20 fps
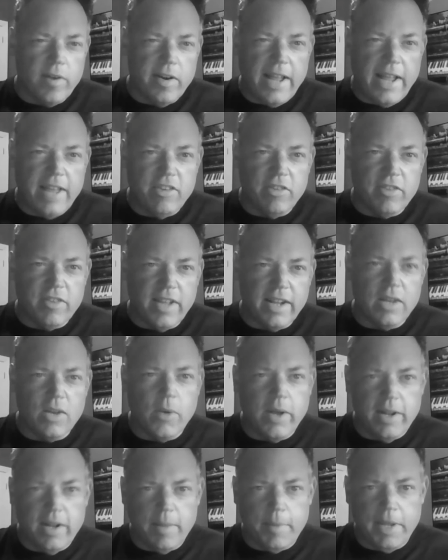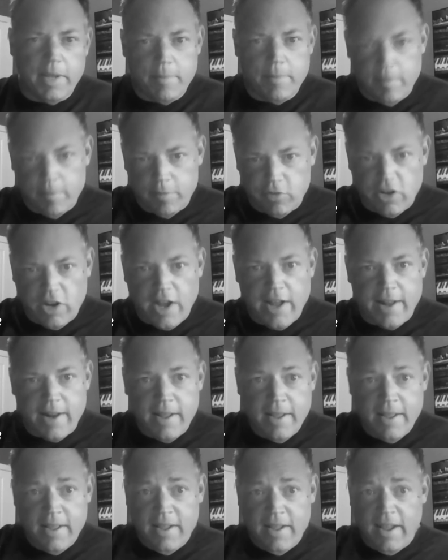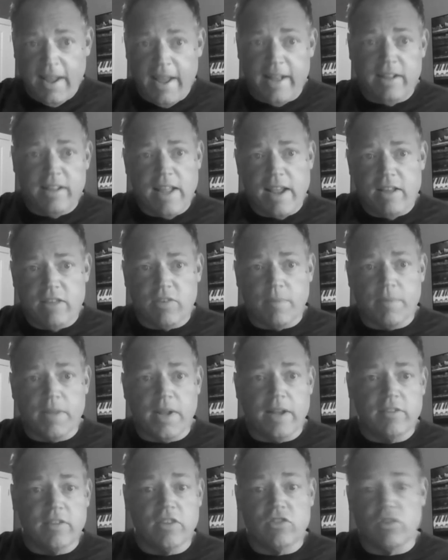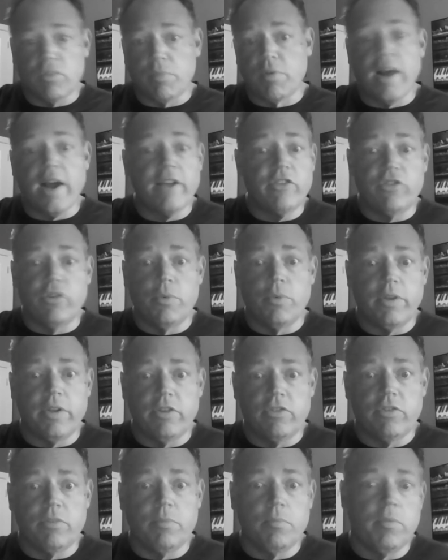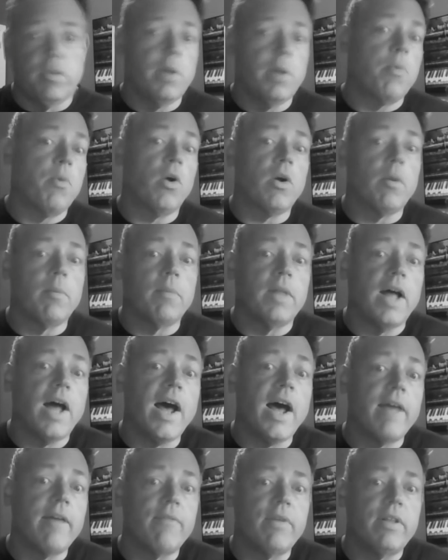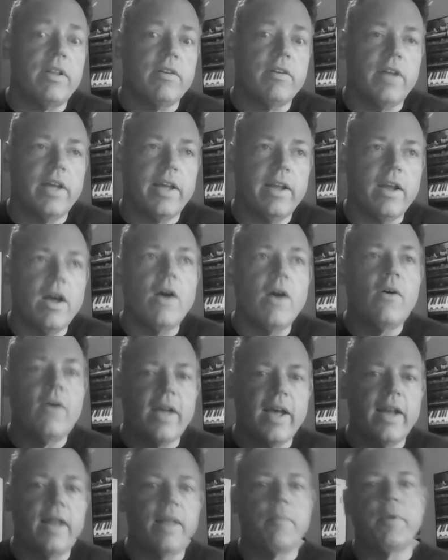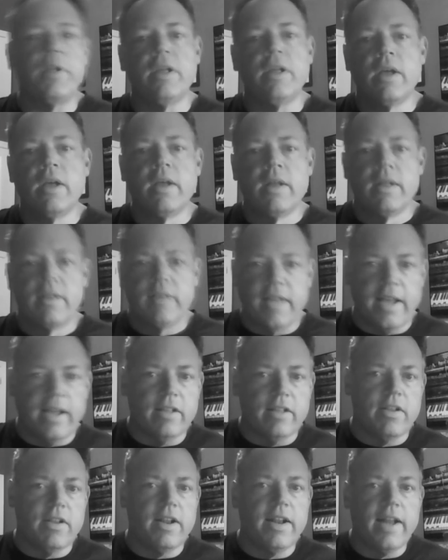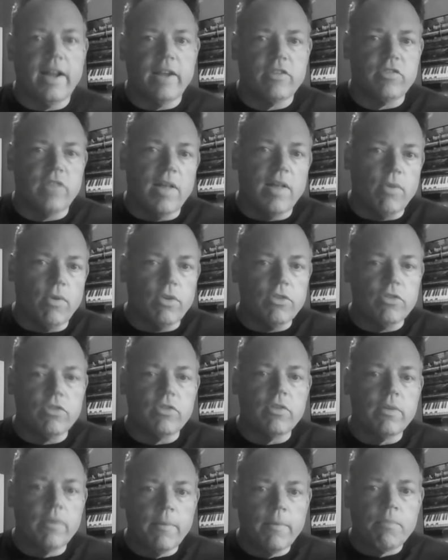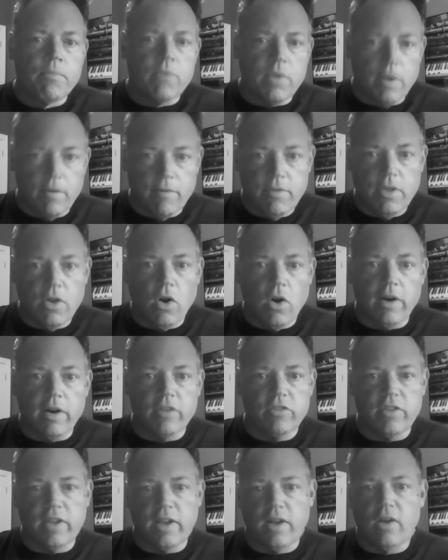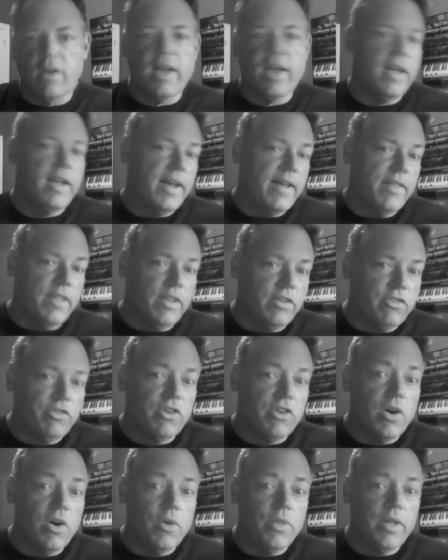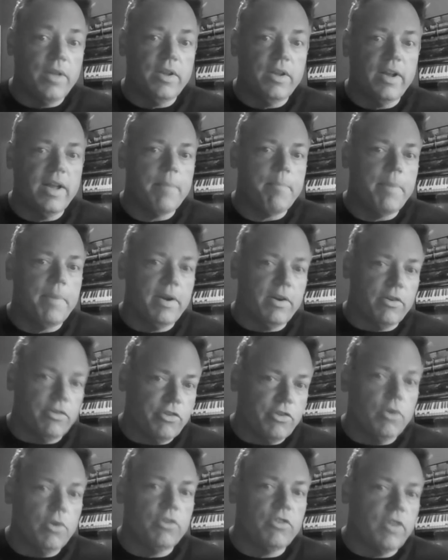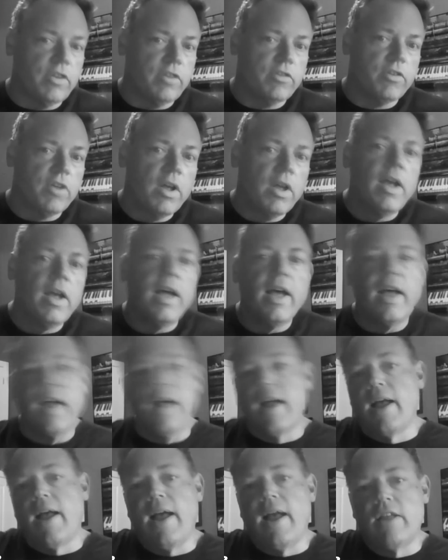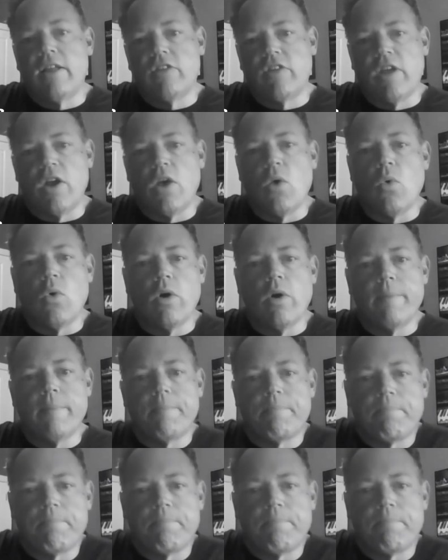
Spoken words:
You're like, you know what? Let me give them a shot. And sometimes they surprise you when you book them live, and you're like, oh, okay. Then we take you to the next levels of the artist. Like, okay, you got this show, then you get bigger shows as they go on.